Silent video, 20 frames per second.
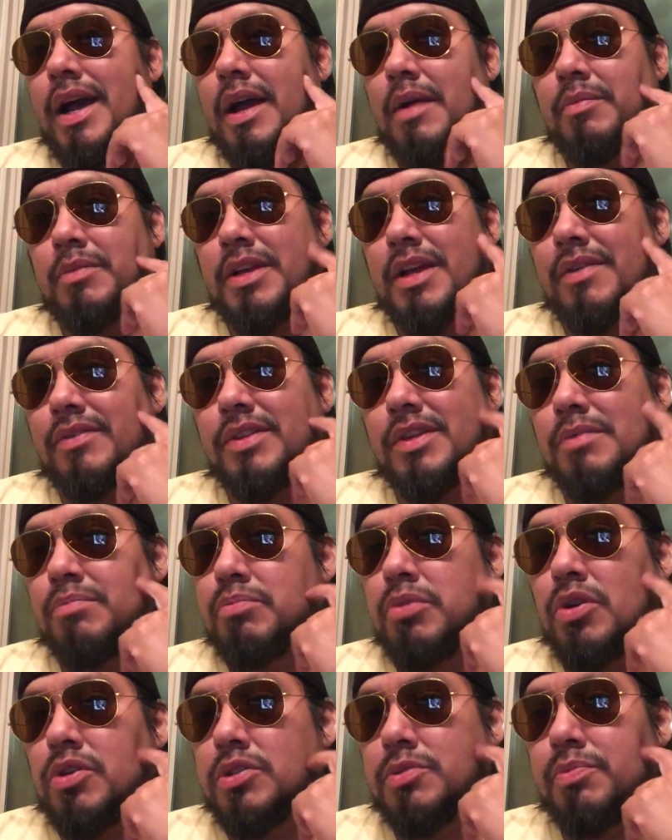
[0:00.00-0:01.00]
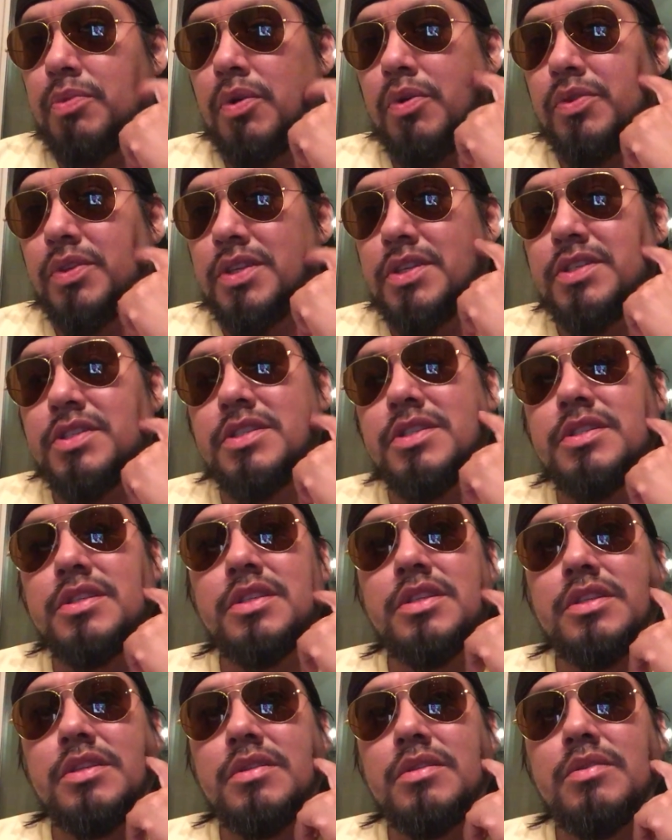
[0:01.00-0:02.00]
I'm gonna have to postpone this
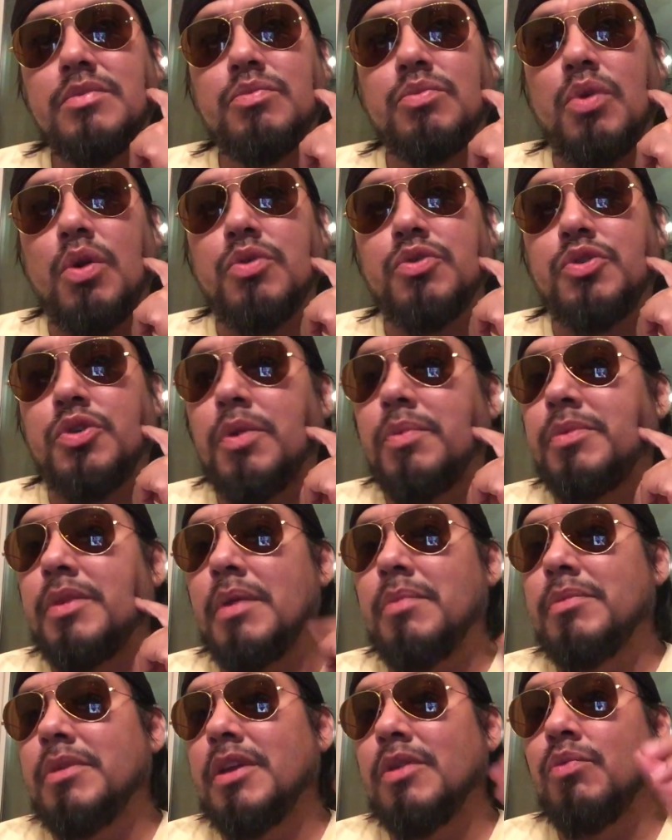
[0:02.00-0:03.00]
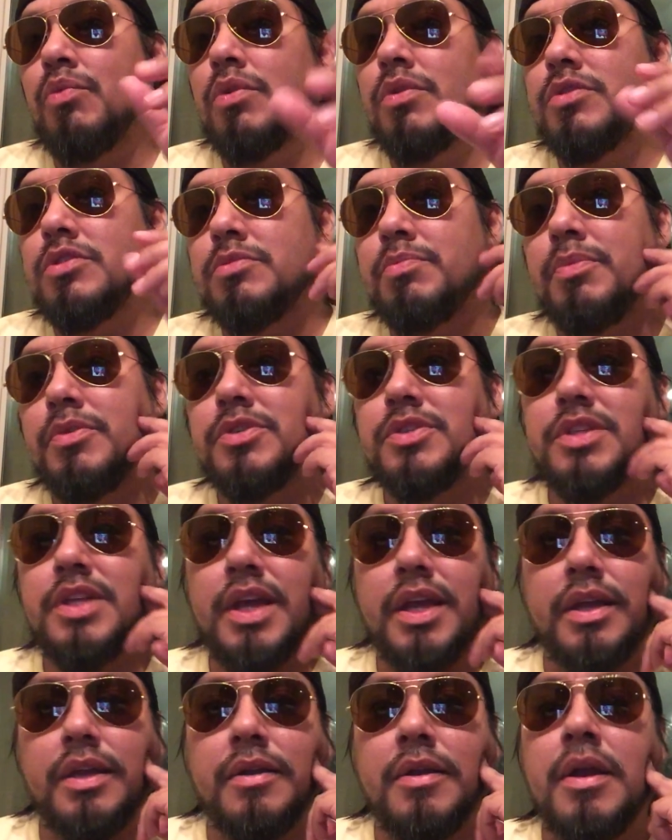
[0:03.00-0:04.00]
road trip that me and Will are supposed
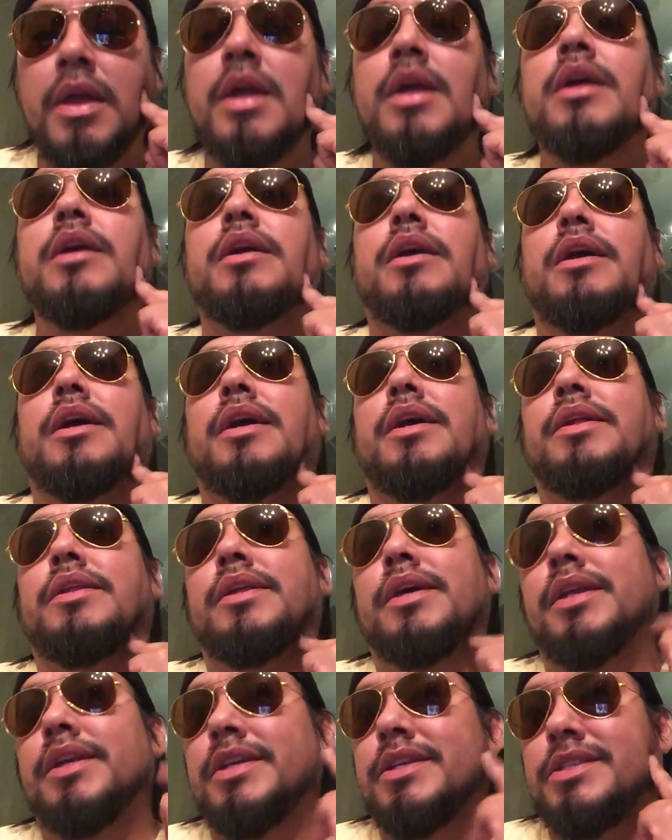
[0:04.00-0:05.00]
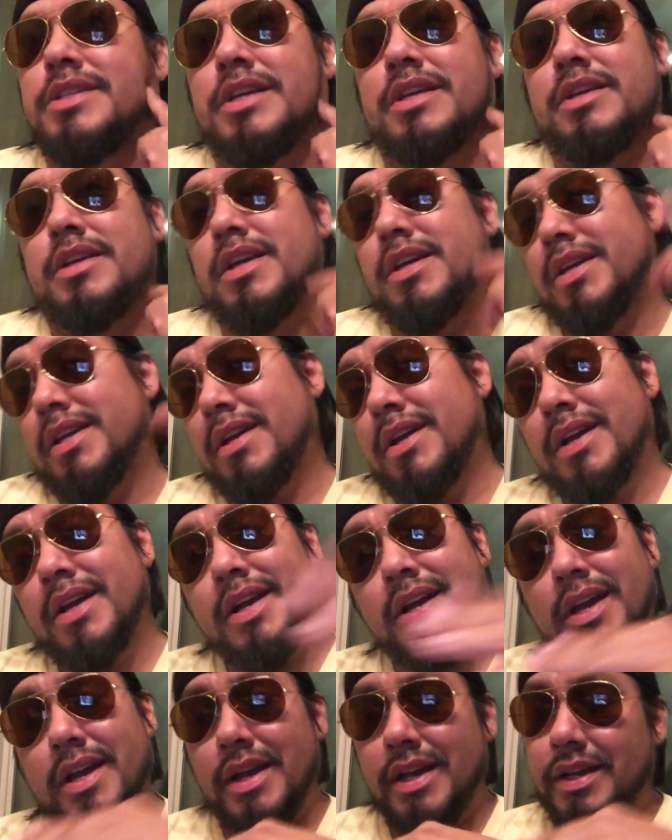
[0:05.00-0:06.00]
to take. And then he's like, hey,
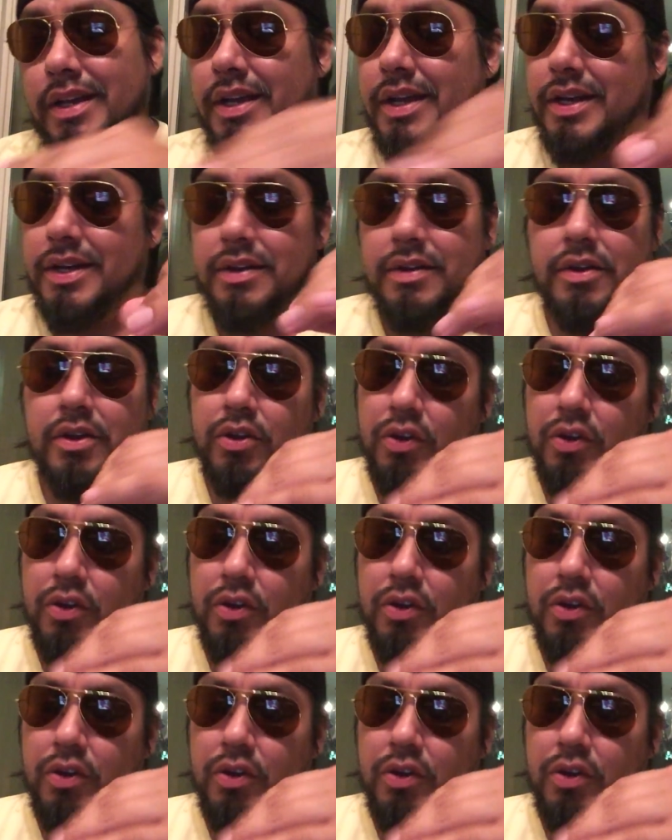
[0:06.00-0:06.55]
I ain't gonna.